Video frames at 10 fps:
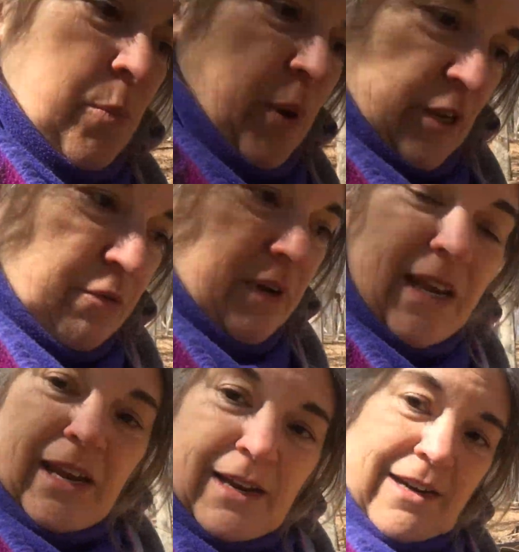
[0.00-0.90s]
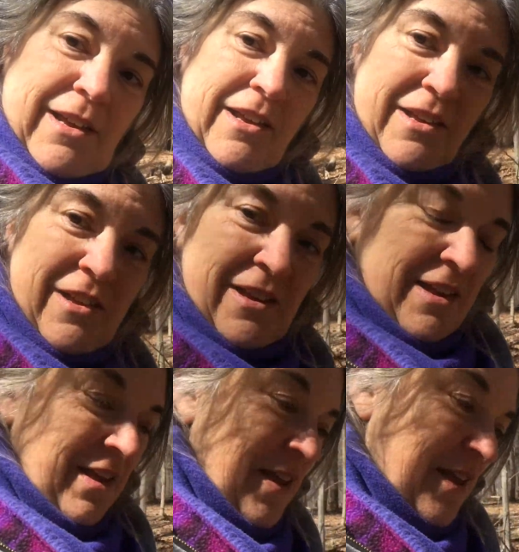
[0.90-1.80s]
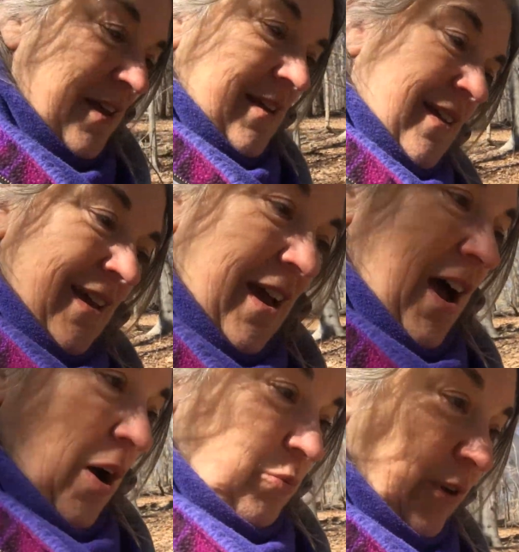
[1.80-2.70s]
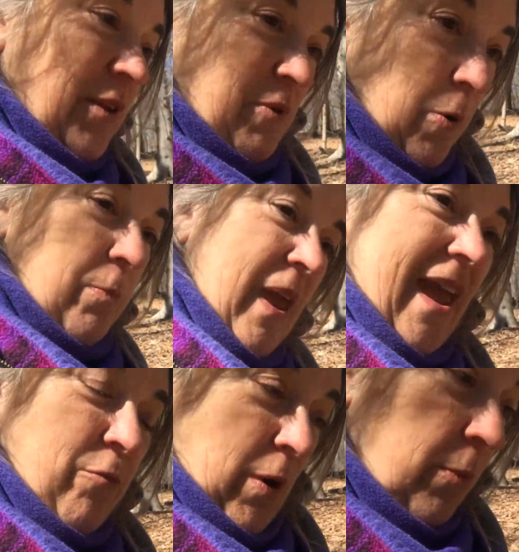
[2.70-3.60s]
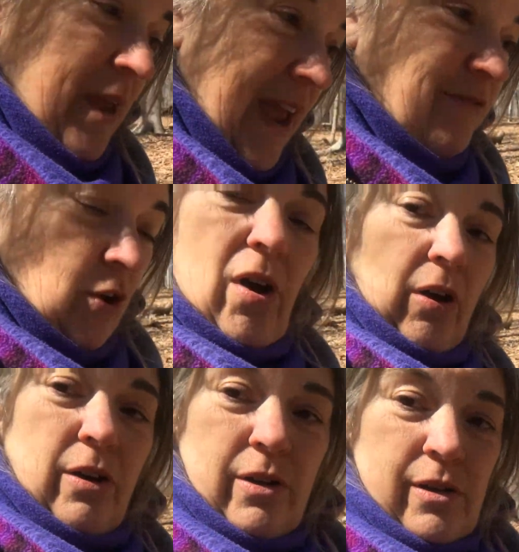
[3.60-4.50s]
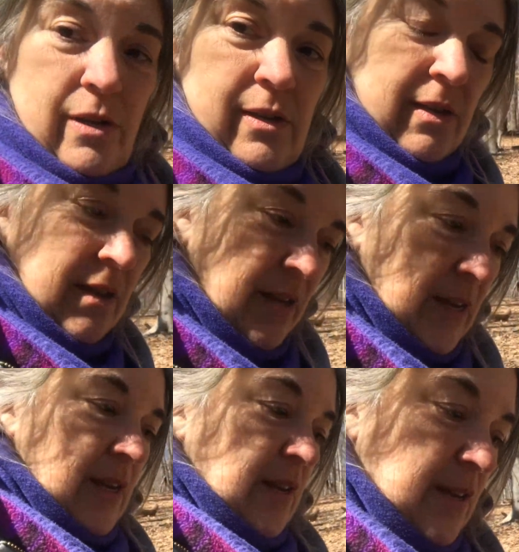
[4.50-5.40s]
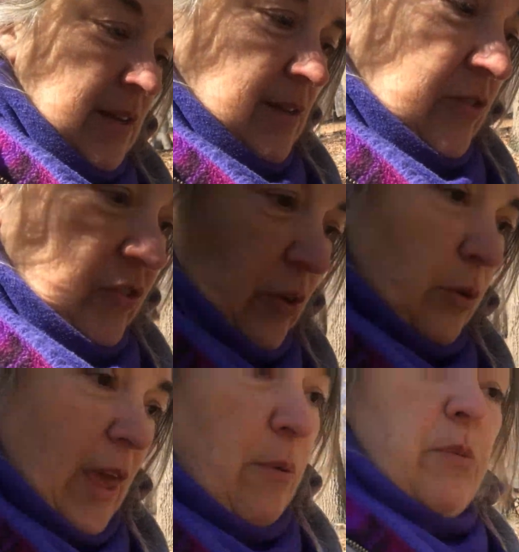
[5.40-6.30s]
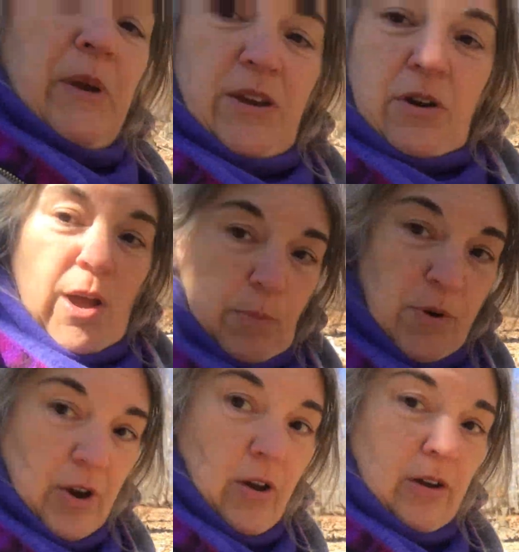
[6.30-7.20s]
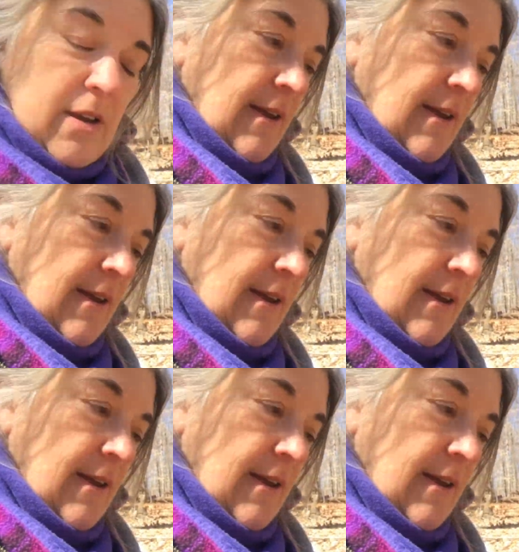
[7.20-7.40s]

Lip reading: But you need a really well-behaved dog. So that would be your helper dog.